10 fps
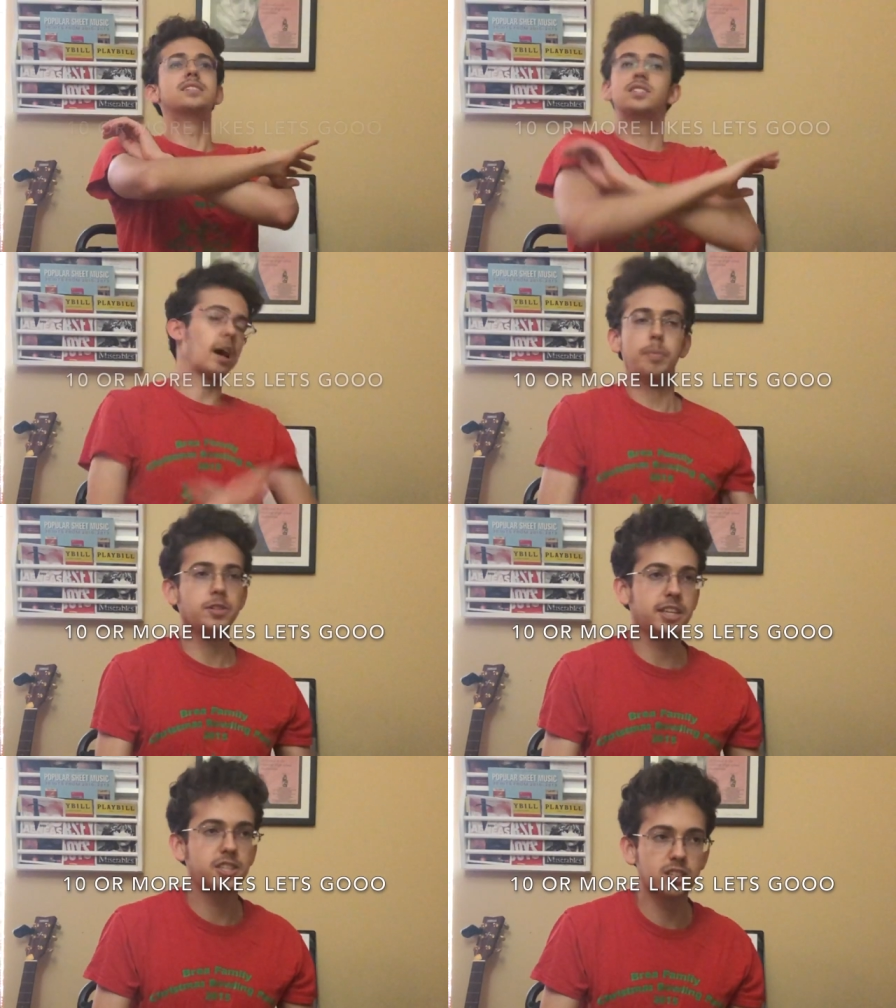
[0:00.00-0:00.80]

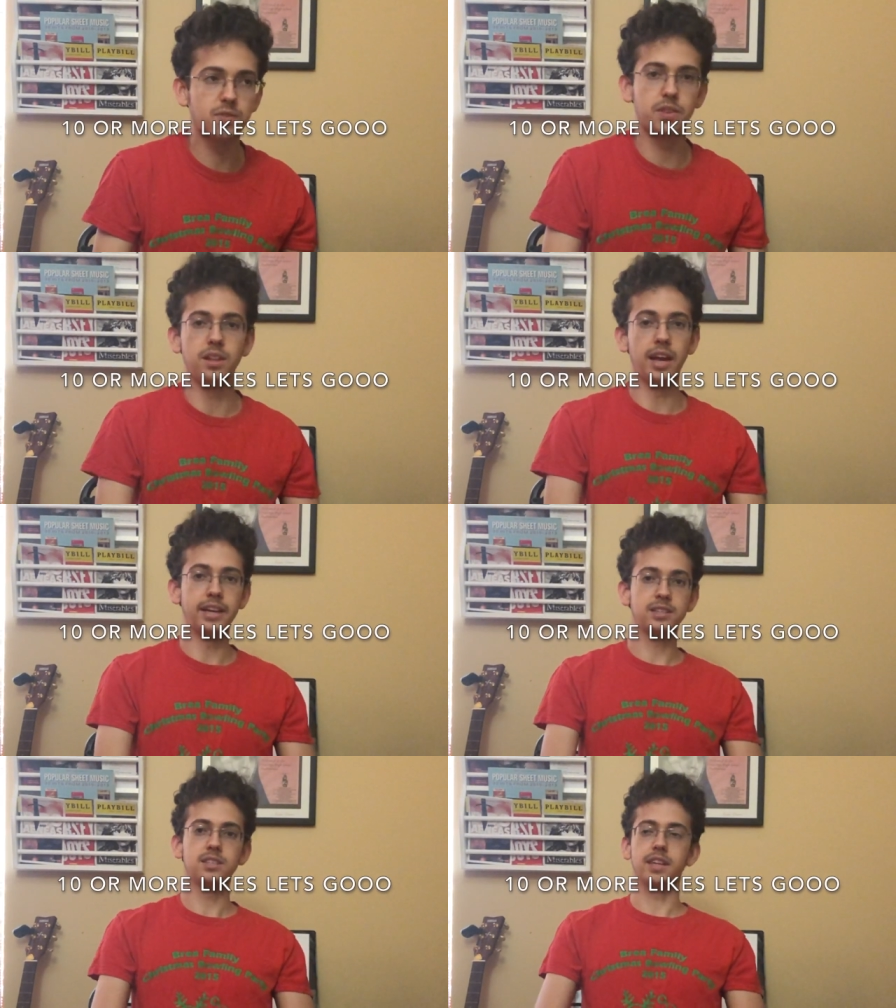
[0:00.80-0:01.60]
double digits for the
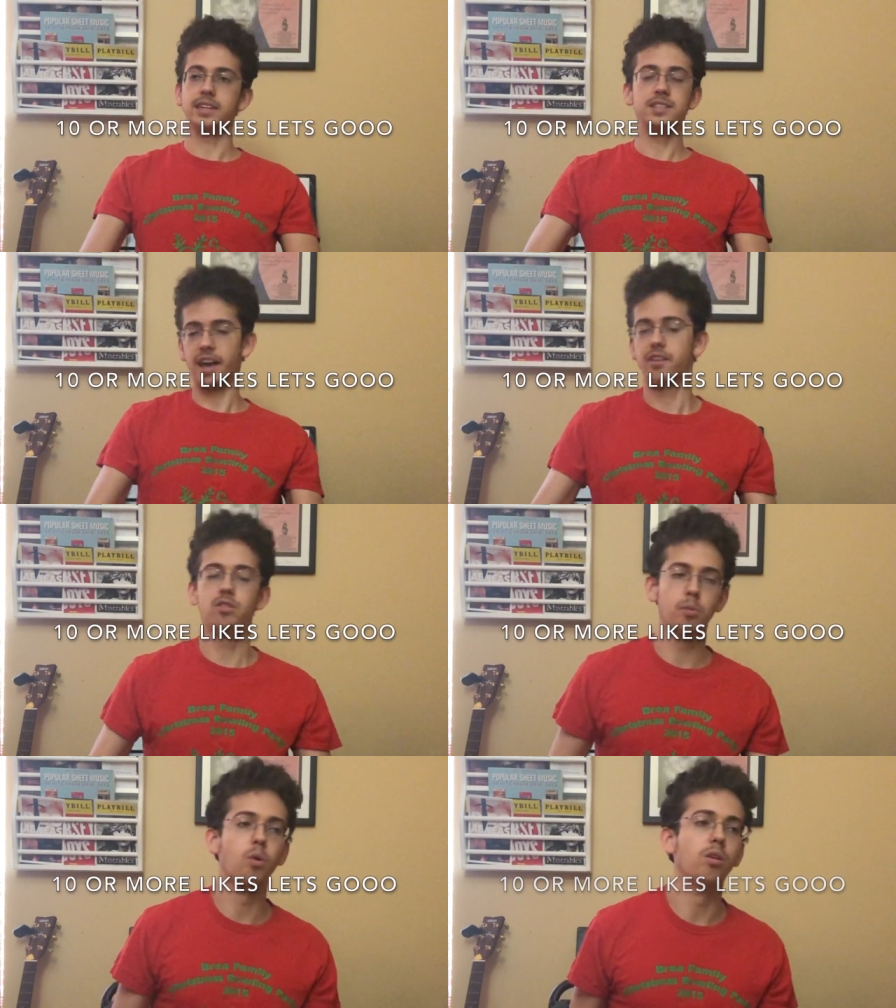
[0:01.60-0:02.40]
likes, like 10
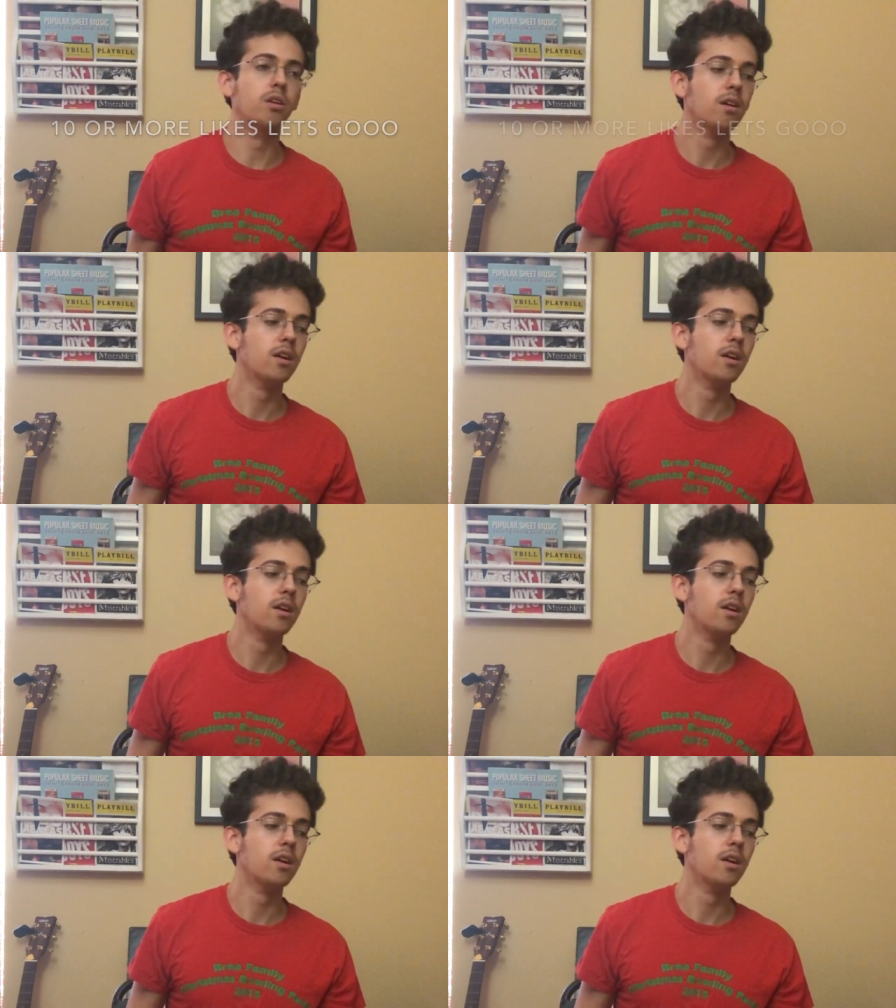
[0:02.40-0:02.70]
or more.